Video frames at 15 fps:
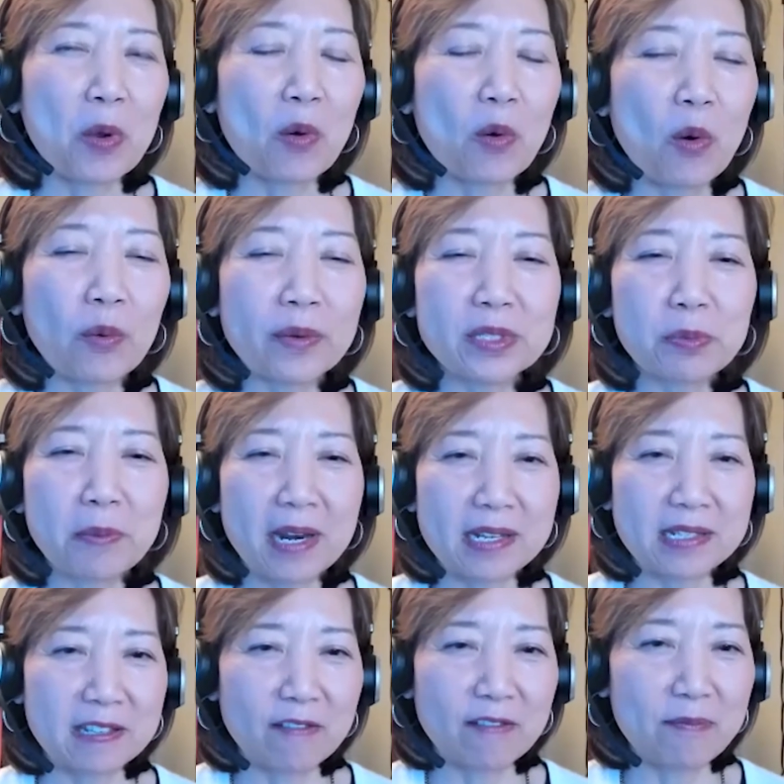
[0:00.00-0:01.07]
always
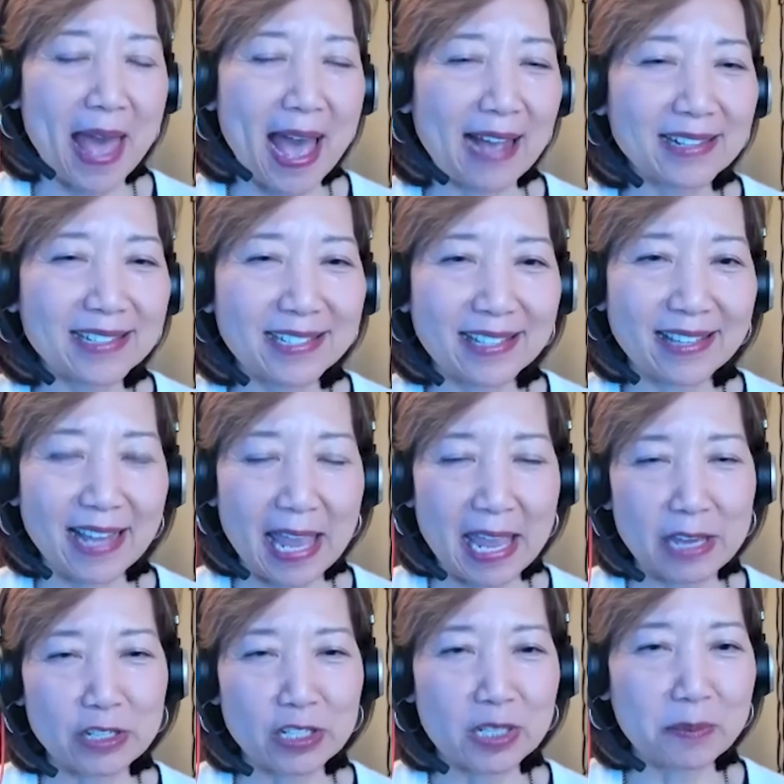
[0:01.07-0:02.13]
wanted to give back to the
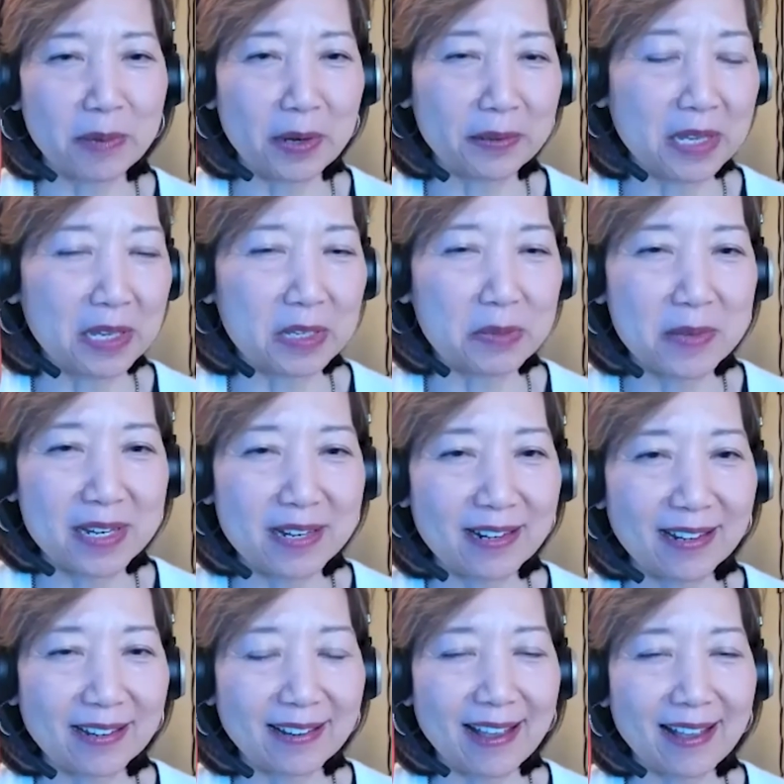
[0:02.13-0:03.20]
Asian American
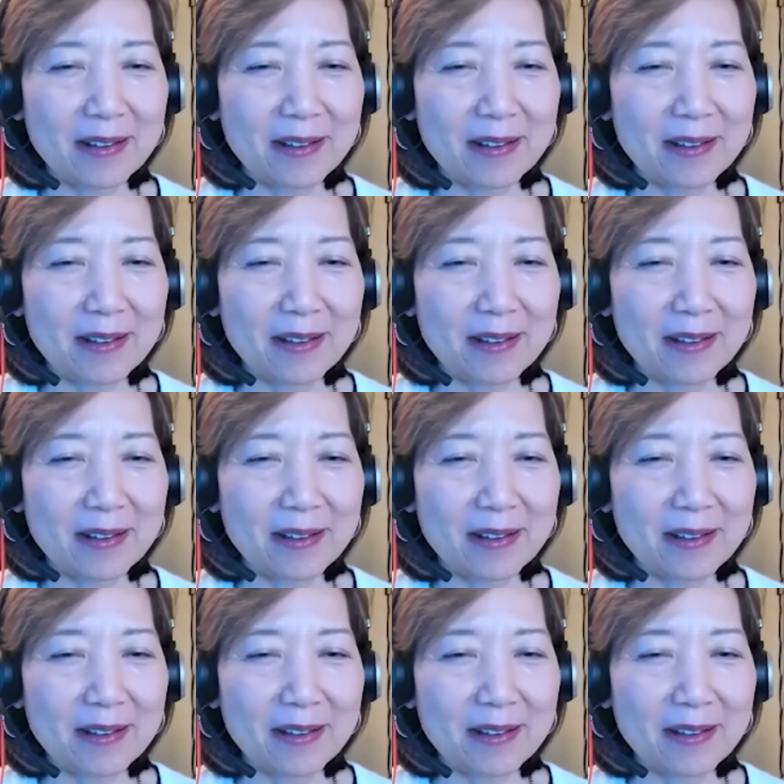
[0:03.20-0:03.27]
community.